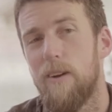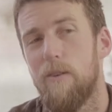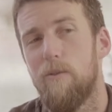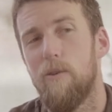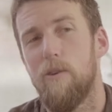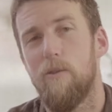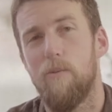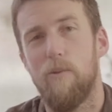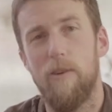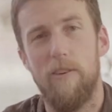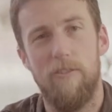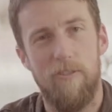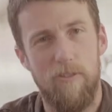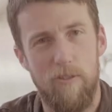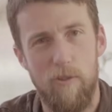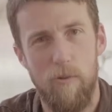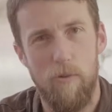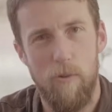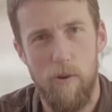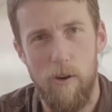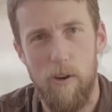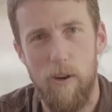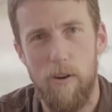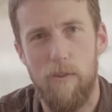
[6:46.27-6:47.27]
with which to
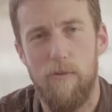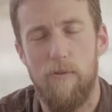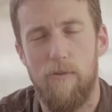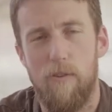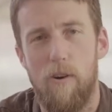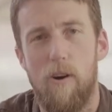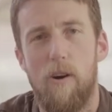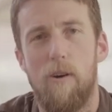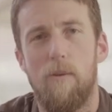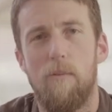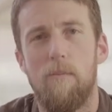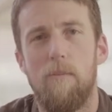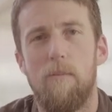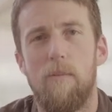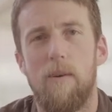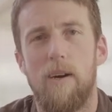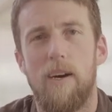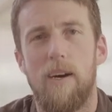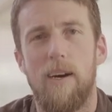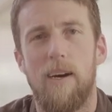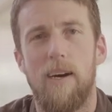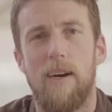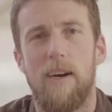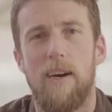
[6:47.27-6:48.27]
work from
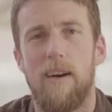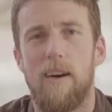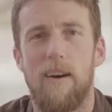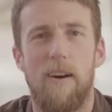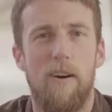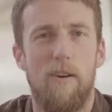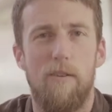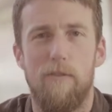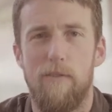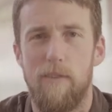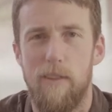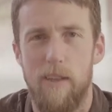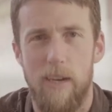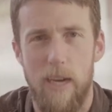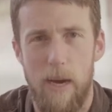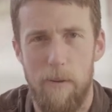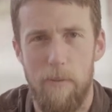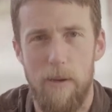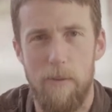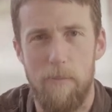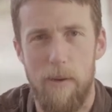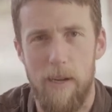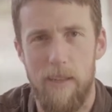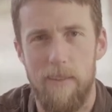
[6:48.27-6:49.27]
over the
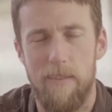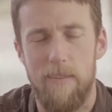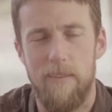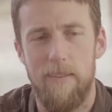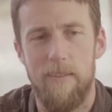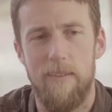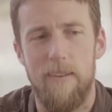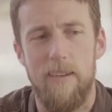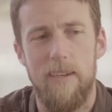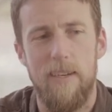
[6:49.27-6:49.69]
coming months.